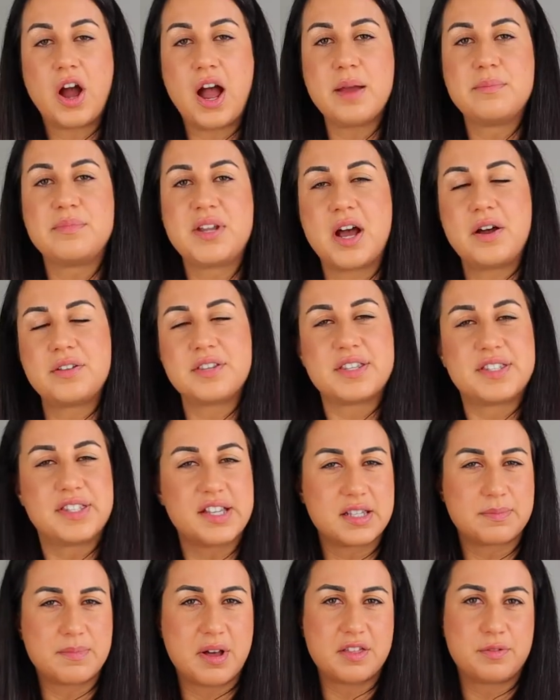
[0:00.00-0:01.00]
I'm now at the
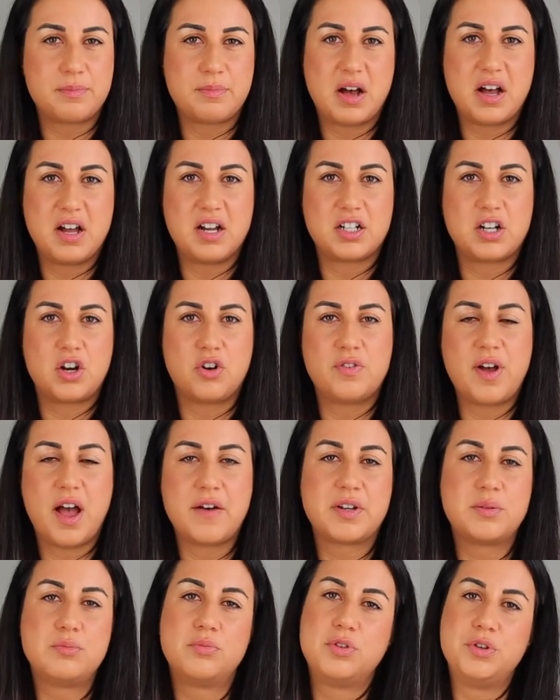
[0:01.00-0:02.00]
6 month mark of
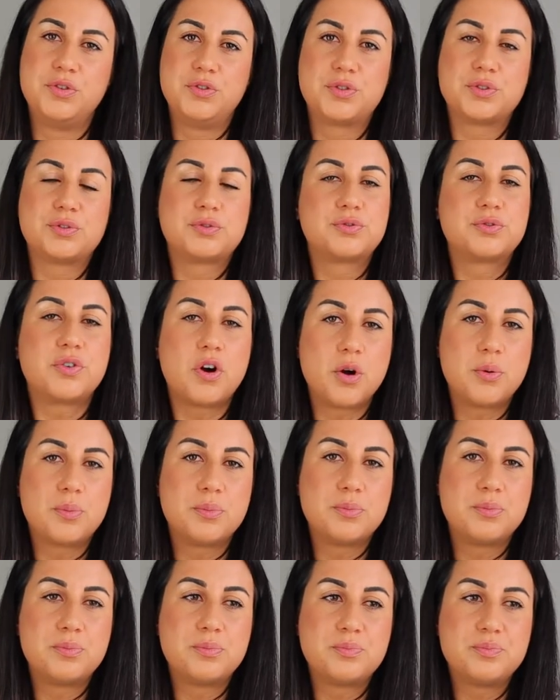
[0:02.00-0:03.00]
having moved
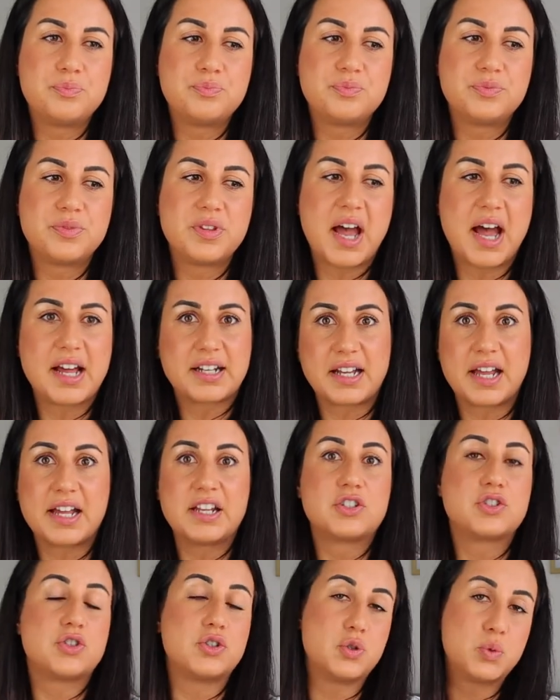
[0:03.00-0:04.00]
from
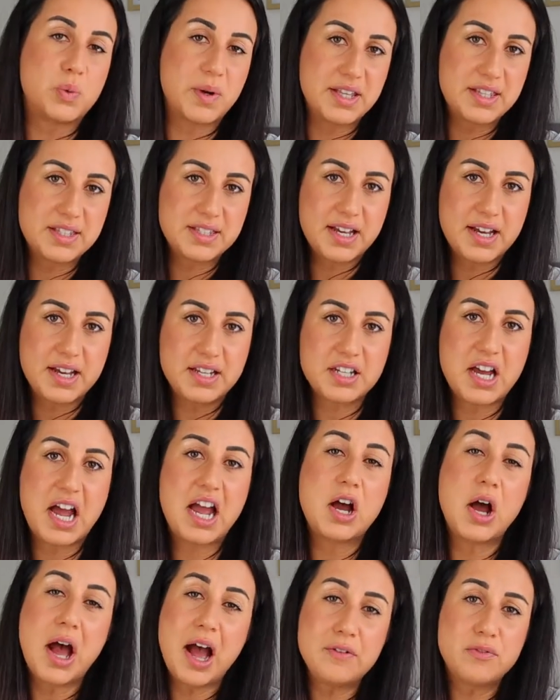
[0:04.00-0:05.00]
Adelaide to Queensland.
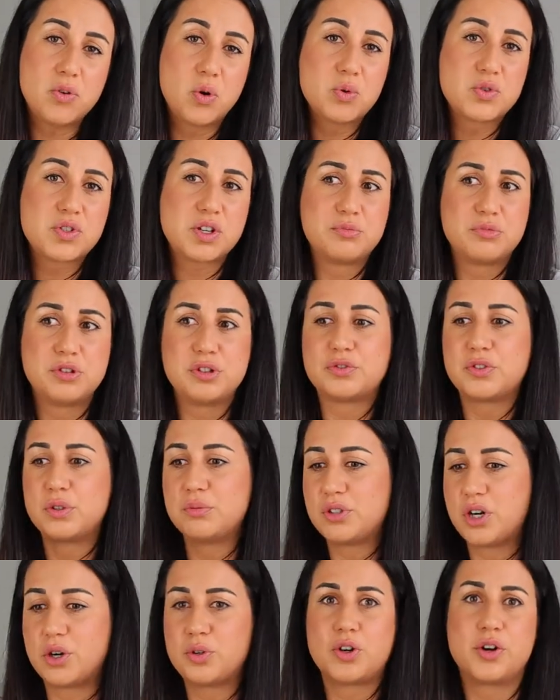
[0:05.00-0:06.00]
I have also moved
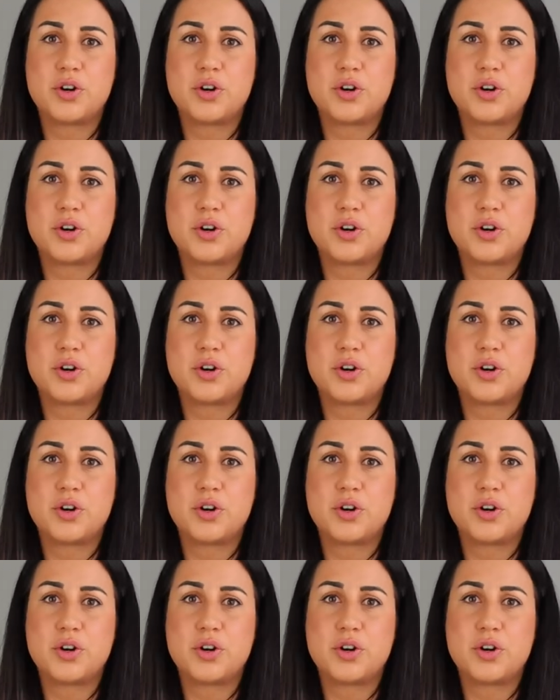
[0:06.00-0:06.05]
from Gold